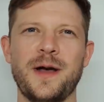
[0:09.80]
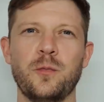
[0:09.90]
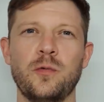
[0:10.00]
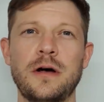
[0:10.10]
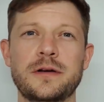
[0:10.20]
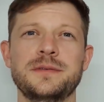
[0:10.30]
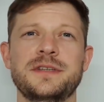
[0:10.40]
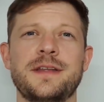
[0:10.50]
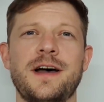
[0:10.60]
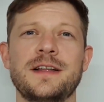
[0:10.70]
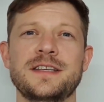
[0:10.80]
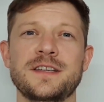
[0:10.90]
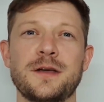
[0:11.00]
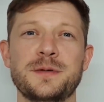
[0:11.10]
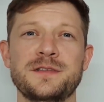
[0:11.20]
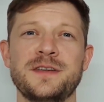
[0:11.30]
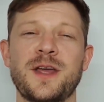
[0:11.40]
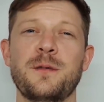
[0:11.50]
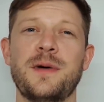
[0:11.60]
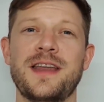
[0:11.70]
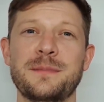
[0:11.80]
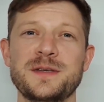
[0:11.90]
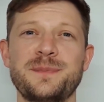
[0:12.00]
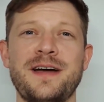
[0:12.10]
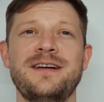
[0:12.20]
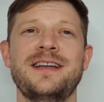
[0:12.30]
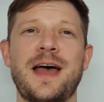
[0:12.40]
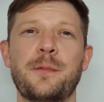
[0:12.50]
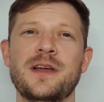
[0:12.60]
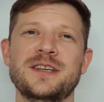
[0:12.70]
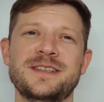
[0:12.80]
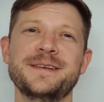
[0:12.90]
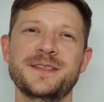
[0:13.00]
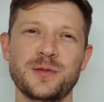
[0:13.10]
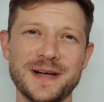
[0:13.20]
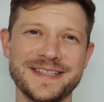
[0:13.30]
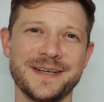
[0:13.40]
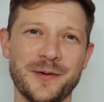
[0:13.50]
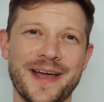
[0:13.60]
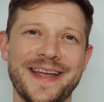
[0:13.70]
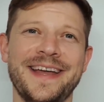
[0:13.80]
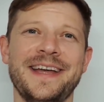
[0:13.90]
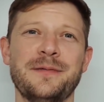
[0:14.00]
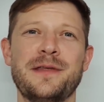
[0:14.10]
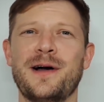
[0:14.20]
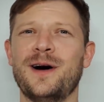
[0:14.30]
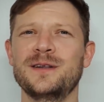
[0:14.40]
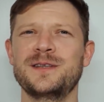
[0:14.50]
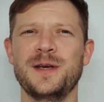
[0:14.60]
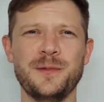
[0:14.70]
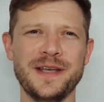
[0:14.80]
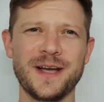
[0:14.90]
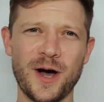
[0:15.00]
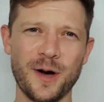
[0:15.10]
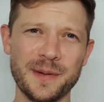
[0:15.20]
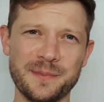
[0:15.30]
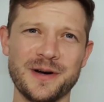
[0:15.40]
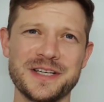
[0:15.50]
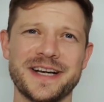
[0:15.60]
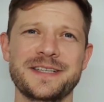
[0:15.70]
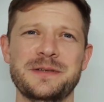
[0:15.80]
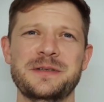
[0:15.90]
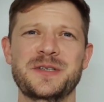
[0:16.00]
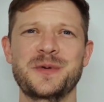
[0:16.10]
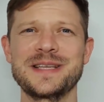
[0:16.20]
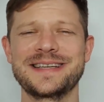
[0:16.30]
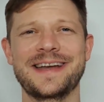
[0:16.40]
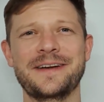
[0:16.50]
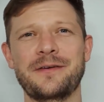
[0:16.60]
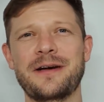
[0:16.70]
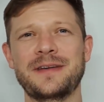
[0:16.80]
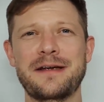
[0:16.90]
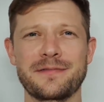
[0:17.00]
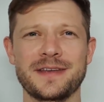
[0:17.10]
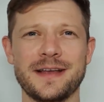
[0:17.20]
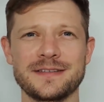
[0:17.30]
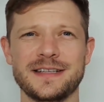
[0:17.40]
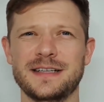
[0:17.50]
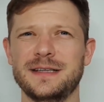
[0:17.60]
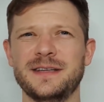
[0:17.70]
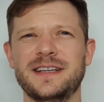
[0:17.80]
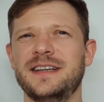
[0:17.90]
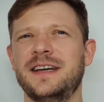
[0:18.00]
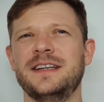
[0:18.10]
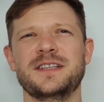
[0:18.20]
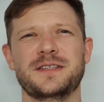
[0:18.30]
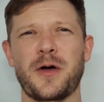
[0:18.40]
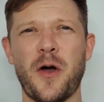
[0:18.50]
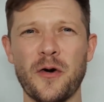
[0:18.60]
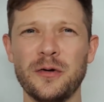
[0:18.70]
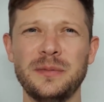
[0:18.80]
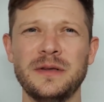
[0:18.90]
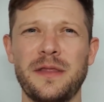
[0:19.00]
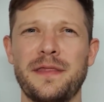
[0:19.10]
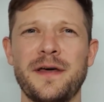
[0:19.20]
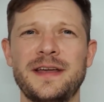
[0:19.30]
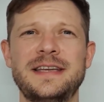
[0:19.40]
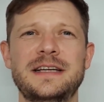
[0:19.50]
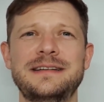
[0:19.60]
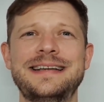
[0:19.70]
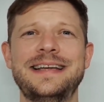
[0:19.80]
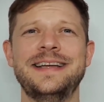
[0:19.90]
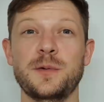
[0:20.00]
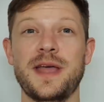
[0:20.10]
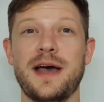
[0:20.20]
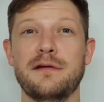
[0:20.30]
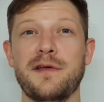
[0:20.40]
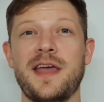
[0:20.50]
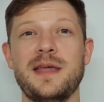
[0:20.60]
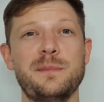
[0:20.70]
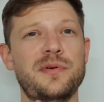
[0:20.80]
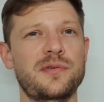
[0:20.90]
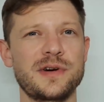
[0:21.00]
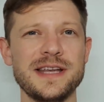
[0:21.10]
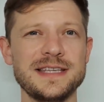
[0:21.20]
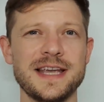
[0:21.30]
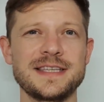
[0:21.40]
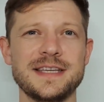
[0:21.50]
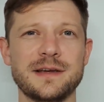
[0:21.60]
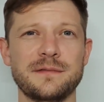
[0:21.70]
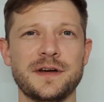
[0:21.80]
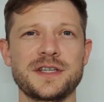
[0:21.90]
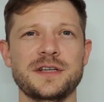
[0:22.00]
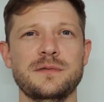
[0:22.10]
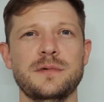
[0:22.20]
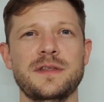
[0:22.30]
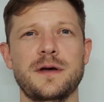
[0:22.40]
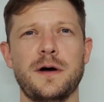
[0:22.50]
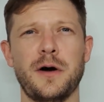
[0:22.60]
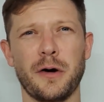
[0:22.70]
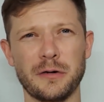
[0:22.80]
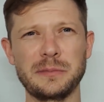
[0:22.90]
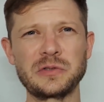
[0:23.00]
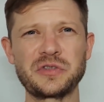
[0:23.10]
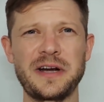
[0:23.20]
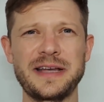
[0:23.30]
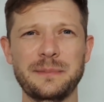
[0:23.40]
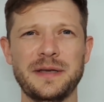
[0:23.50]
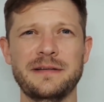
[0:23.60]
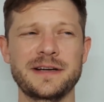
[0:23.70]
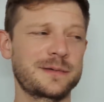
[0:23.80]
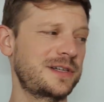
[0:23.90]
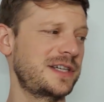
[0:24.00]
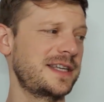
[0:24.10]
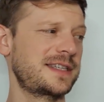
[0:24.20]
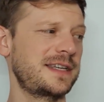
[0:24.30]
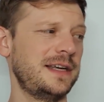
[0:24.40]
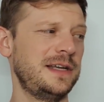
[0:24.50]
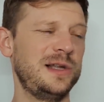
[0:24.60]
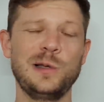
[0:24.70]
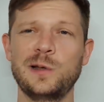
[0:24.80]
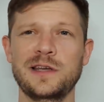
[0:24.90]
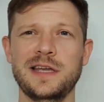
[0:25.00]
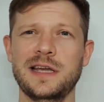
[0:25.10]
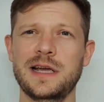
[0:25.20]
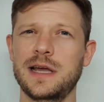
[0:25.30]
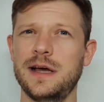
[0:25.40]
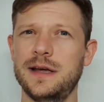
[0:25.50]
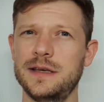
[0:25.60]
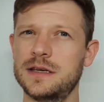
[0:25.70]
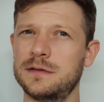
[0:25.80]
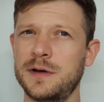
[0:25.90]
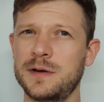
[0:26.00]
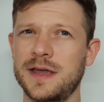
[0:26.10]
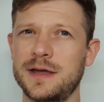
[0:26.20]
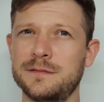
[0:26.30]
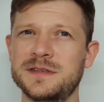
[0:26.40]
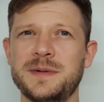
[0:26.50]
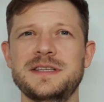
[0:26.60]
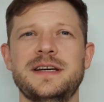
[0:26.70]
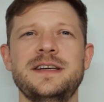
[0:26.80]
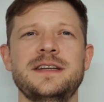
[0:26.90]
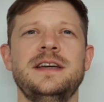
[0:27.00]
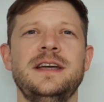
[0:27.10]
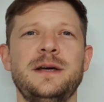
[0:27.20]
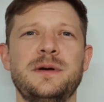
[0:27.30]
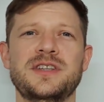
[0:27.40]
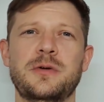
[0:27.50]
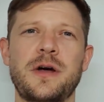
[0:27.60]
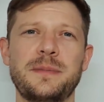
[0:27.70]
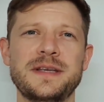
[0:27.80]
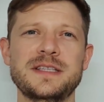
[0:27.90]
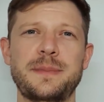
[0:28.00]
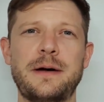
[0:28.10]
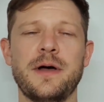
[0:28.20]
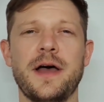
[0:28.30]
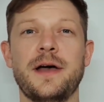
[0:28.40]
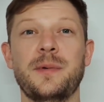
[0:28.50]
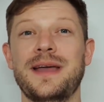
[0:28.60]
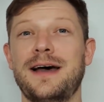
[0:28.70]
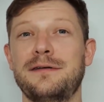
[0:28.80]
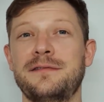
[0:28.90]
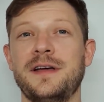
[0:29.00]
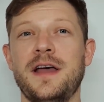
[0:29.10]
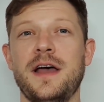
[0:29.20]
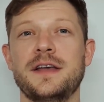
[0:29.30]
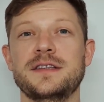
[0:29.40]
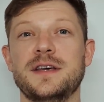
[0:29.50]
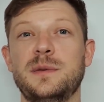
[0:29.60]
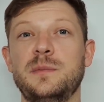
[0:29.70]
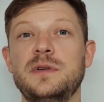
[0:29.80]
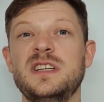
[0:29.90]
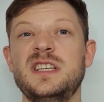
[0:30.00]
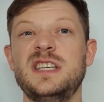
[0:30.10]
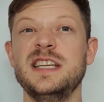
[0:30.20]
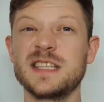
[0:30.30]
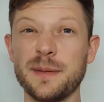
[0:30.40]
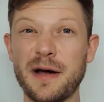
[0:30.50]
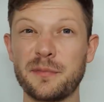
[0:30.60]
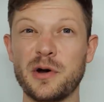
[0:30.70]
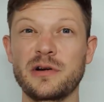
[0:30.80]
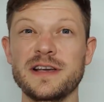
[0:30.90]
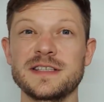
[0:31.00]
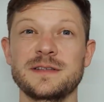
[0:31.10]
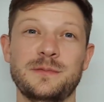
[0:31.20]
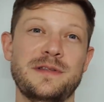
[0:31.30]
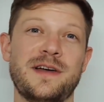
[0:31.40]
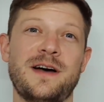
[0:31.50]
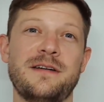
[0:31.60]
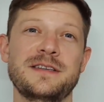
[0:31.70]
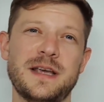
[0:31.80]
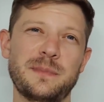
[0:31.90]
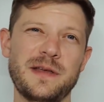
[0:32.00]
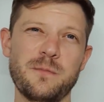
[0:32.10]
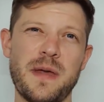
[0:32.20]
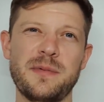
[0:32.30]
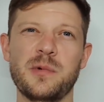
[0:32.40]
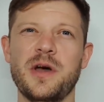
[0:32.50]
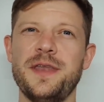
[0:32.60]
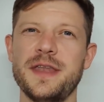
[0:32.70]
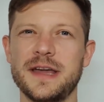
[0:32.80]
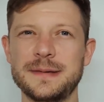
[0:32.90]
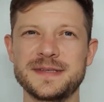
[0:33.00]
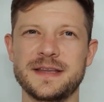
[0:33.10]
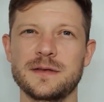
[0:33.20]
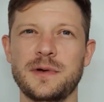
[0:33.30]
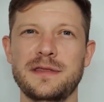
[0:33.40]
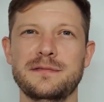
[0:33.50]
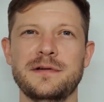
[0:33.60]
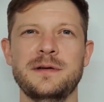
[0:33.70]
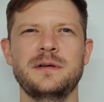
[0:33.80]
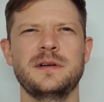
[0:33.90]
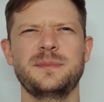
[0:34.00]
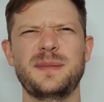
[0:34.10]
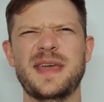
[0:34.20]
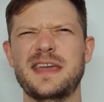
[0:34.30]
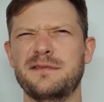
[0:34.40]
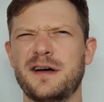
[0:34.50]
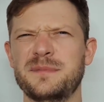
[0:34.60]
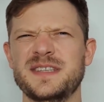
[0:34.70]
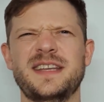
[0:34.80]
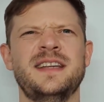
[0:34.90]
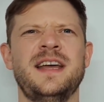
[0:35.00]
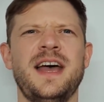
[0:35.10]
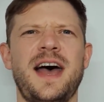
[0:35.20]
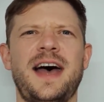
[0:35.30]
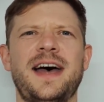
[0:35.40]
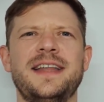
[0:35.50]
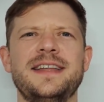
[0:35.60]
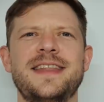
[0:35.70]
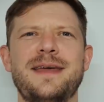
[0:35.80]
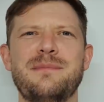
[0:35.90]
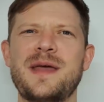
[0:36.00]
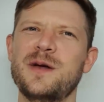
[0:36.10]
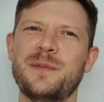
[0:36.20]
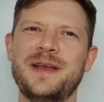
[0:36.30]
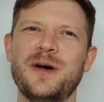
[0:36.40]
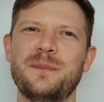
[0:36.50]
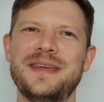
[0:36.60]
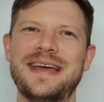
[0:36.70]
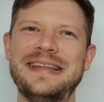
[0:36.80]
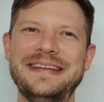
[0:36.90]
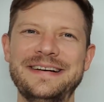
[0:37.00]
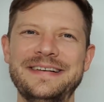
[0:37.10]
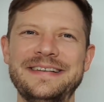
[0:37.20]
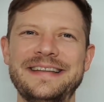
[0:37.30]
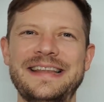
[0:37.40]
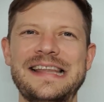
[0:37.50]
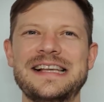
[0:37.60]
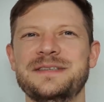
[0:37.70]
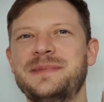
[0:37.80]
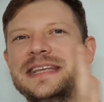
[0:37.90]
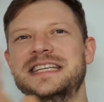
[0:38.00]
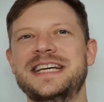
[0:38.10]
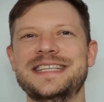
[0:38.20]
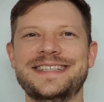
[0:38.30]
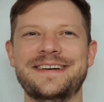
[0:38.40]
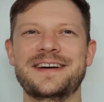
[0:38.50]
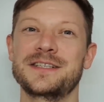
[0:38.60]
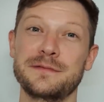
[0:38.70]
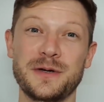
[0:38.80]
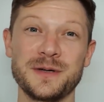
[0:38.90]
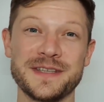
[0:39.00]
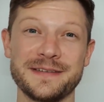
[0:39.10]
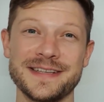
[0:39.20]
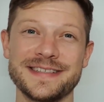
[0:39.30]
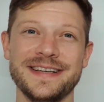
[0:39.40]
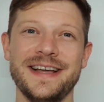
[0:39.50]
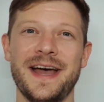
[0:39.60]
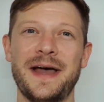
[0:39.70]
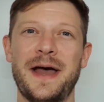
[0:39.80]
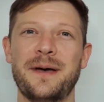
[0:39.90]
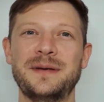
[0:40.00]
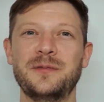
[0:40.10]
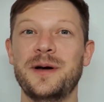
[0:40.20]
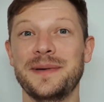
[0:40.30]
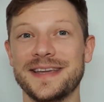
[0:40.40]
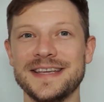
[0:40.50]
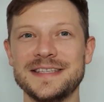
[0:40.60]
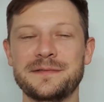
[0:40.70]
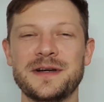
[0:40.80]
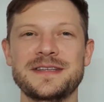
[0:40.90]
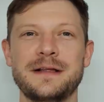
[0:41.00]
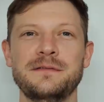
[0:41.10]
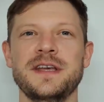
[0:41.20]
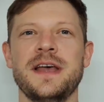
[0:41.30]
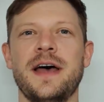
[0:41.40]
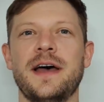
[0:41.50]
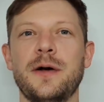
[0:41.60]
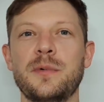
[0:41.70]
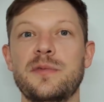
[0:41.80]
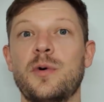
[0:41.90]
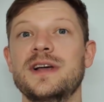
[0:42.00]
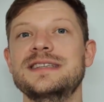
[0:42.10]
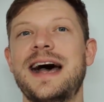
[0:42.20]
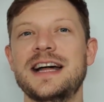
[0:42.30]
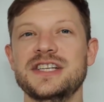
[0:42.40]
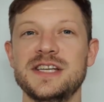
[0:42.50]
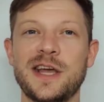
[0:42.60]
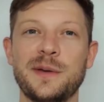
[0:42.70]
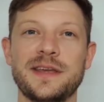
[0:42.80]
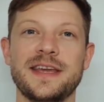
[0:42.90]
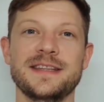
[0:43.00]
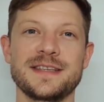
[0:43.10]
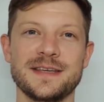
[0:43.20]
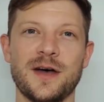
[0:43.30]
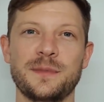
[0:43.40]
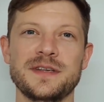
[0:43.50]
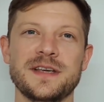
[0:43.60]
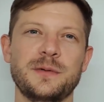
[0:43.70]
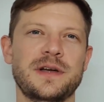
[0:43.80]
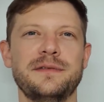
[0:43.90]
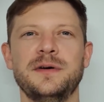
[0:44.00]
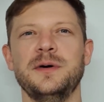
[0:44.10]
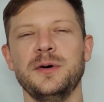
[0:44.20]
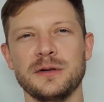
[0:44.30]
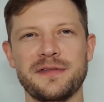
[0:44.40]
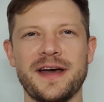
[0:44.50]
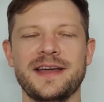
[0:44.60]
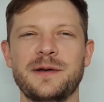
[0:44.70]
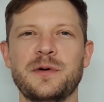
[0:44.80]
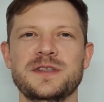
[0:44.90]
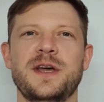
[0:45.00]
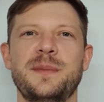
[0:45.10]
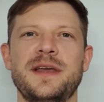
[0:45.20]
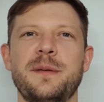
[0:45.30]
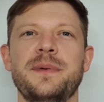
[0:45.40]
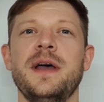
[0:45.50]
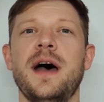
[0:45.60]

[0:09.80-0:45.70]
and welcome to another Artis Opus video. My name is Byron and we are still sweating away with our two week army project, which we're squeezing in around everything else, including just horrible 30 degree heat. We have a pretty tasty conversion with a horrible drying period, which is looking kind of okay over to my side, which I'm quite pleased about. Uh, we have some decent amount of progress with our assembly. Maybe we are 90% of the way through, maybe 85%, and there may or may not be a little last minute change in direction. Of course, there is. Uh, I mean, why make it easy for ourselves uh, with what is actually going into the army? So, we'll cover all of that in what's coming up.